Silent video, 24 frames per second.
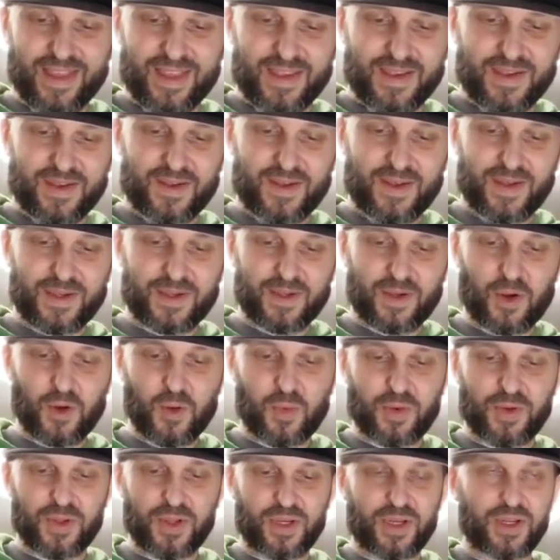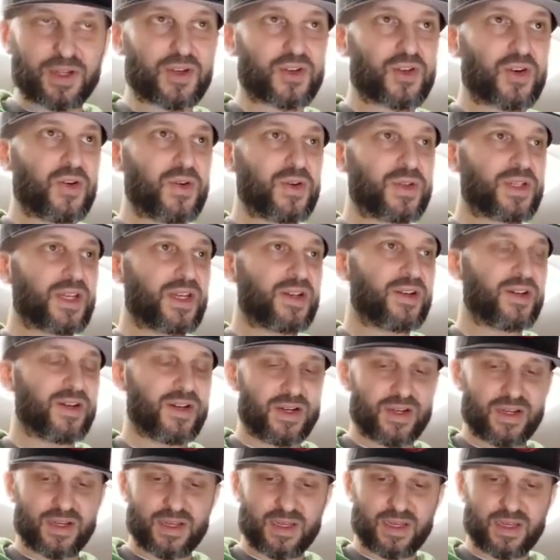So let's open the control center,
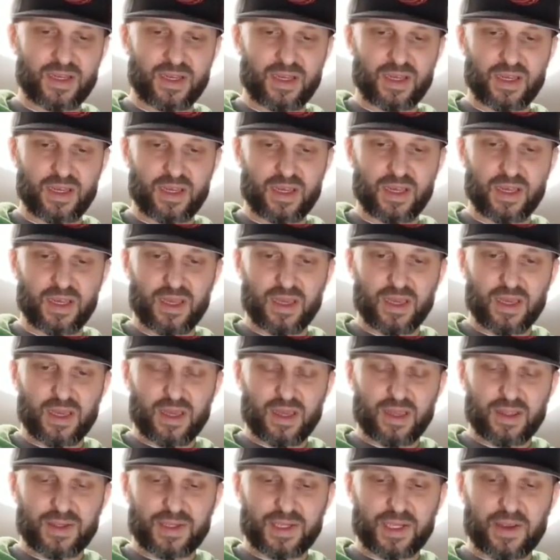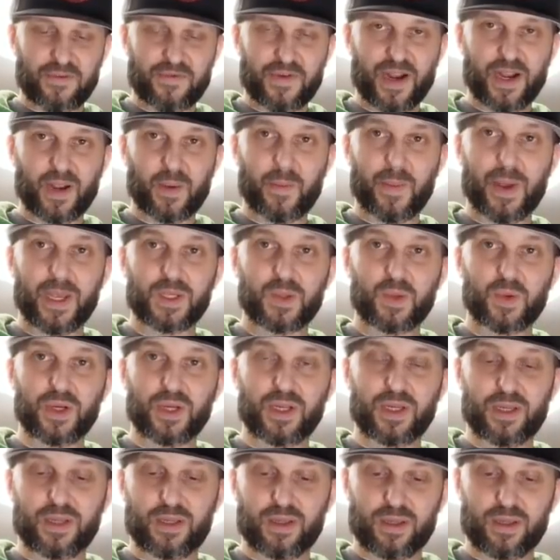see if I can mess with it.